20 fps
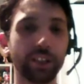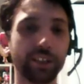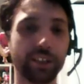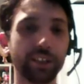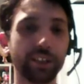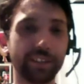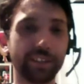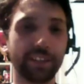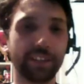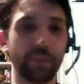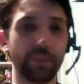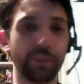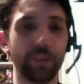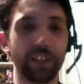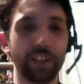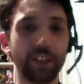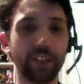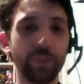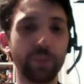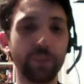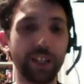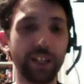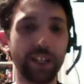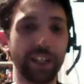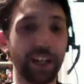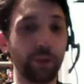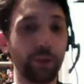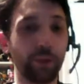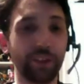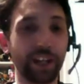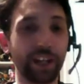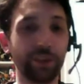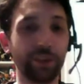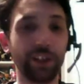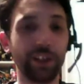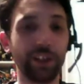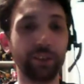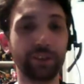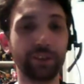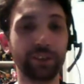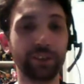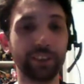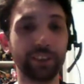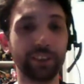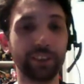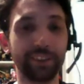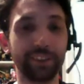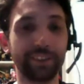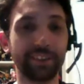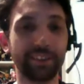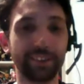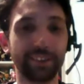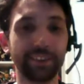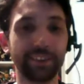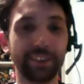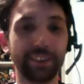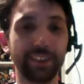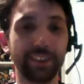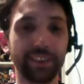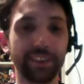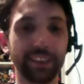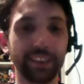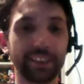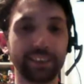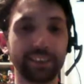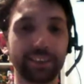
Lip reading: That's definitely going to be a day one download. It's easy.